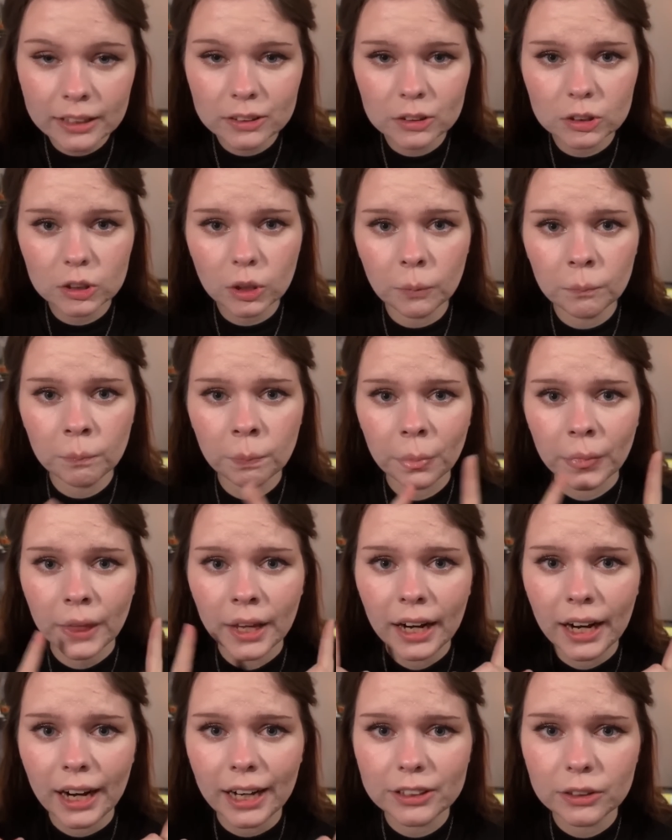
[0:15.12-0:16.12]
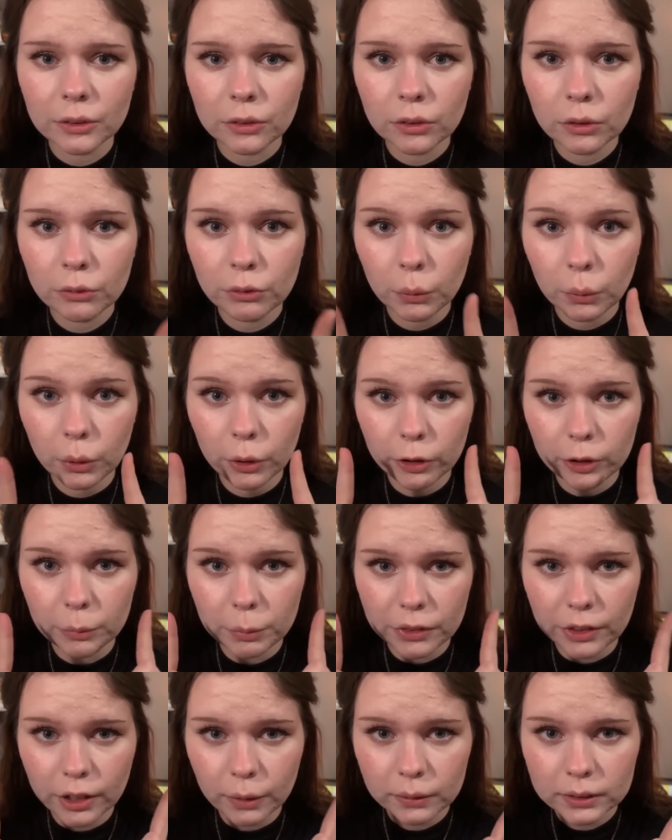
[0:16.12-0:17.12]
so, I don't know if you heard,
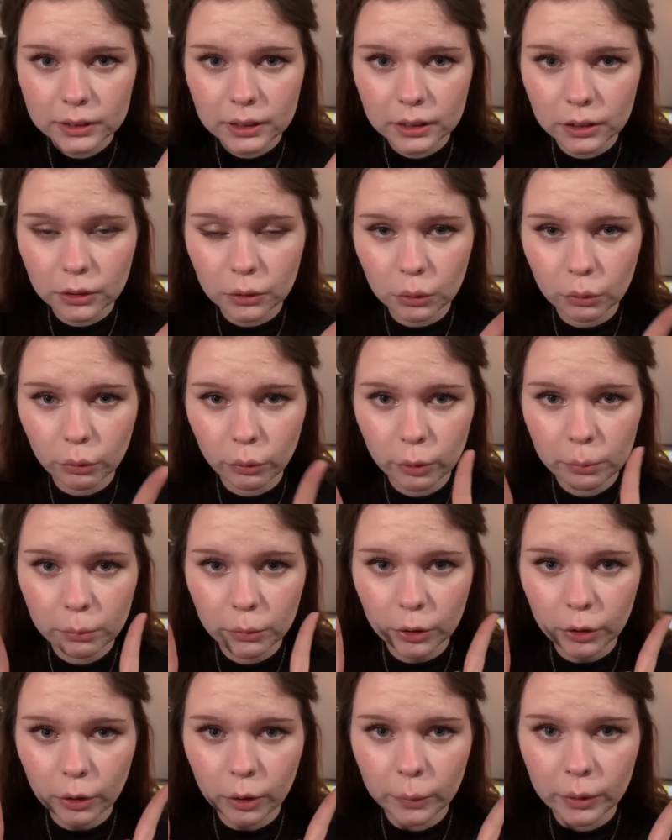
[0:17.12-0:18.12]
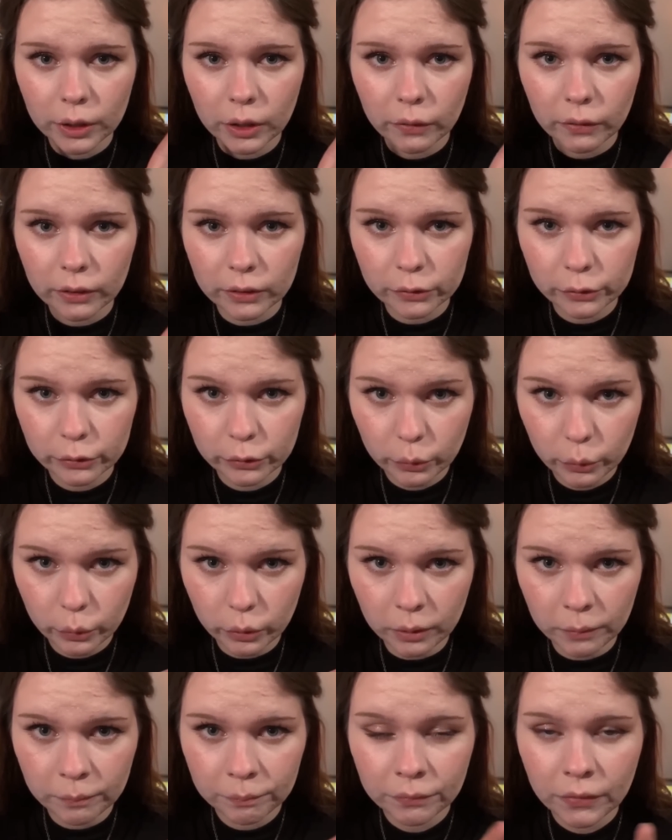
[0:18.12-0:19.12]
but there was a little rumor going around
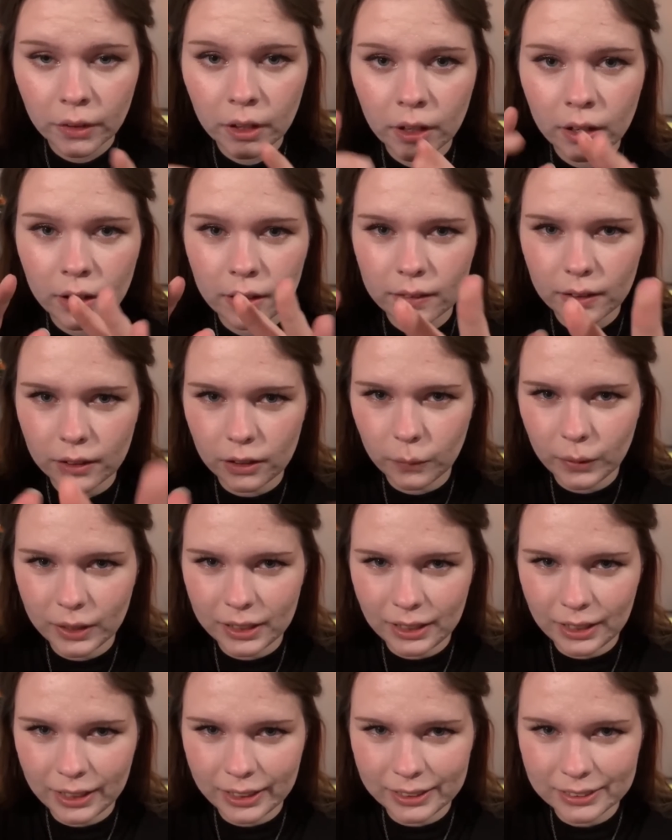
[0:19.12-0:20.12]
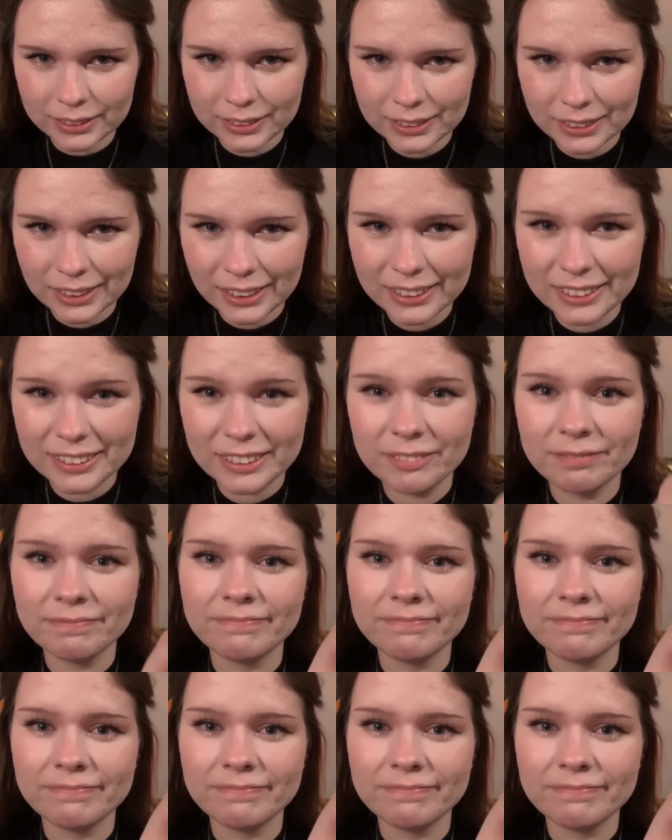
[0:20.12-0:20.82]
school that you had lice, and